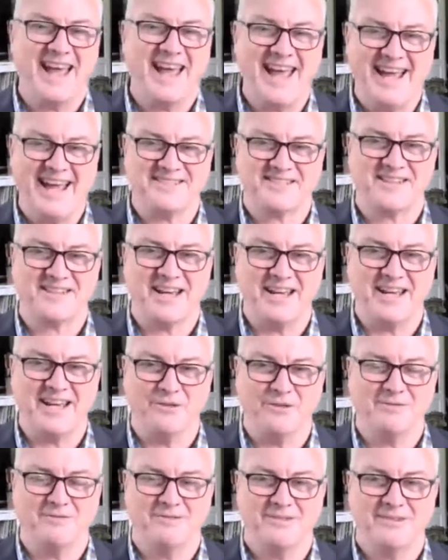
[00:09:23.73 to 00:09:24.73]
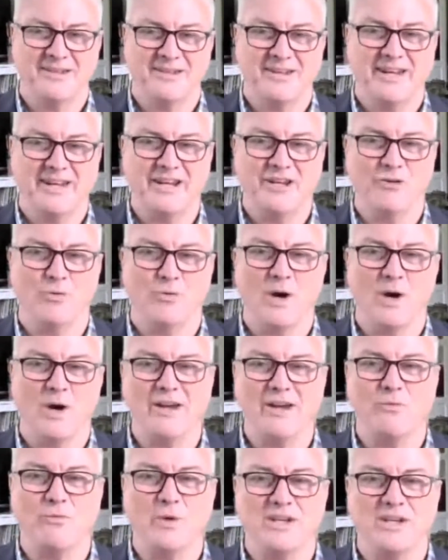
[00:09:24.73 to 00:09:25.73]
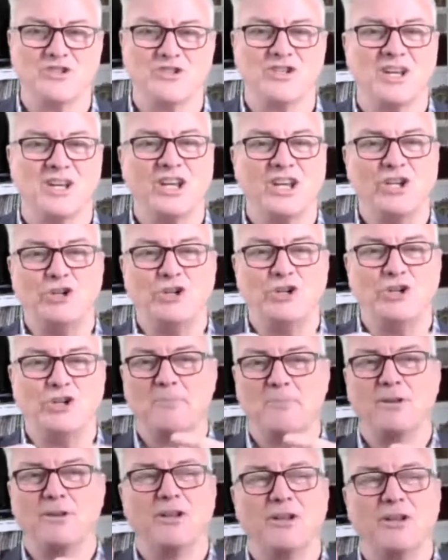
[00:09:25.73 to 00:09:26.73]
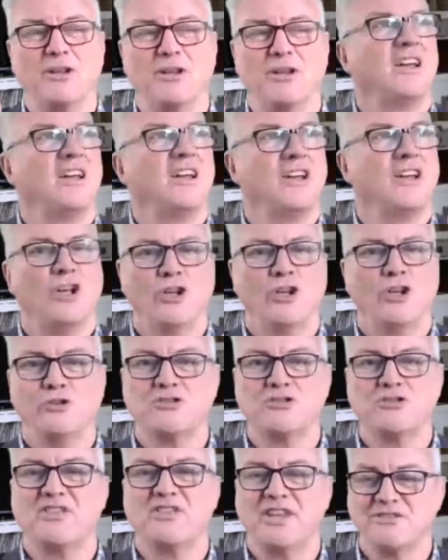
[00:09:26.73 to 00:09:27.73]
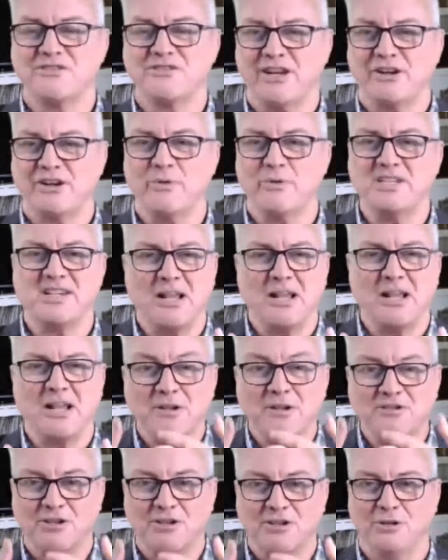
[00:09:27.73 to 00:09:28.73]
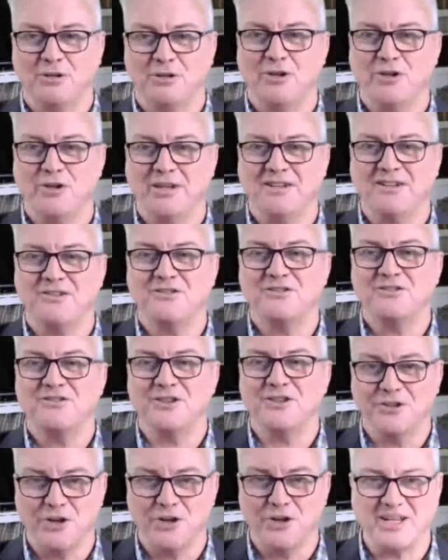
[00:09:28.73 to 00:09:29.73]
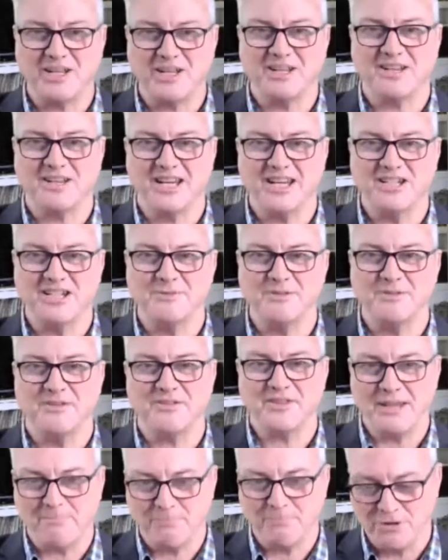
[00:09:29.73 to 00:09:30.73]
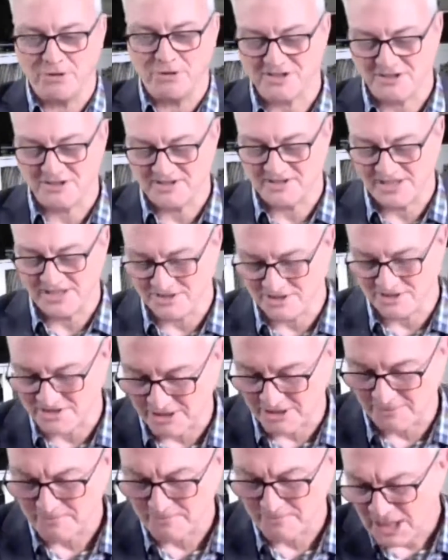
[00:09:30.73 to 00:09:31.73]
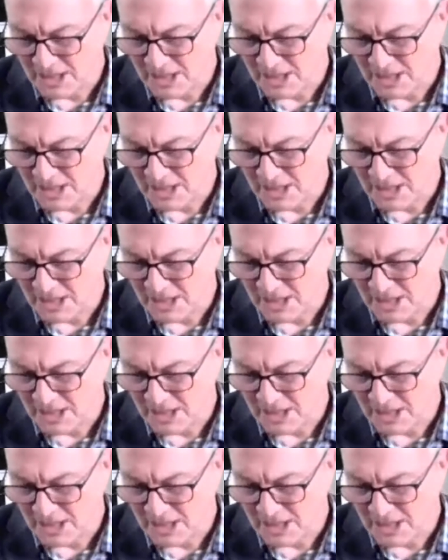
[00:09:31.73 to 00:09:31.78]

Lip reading: at scale in a way which you can apply not to things like retail, but to learning engagements, that personalization? So